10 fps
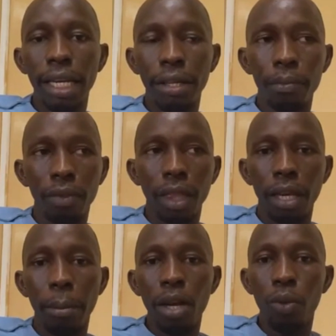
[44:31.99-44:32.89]
he should be
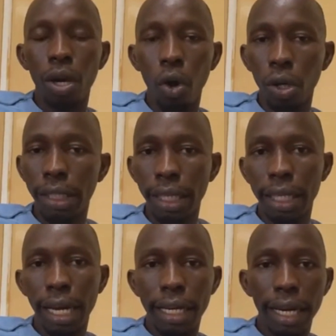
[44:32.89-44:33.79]
celebrated as the
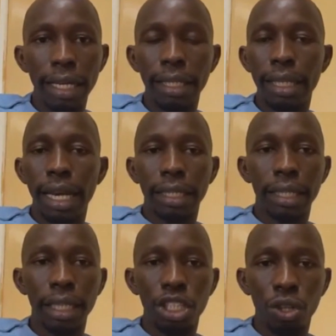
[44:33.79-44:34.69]
best Sierra
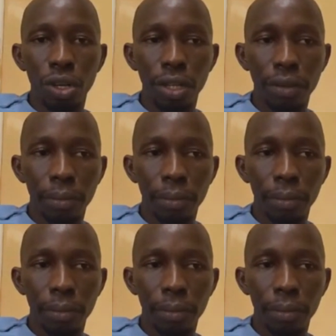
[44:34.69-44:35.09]
Leonean ever.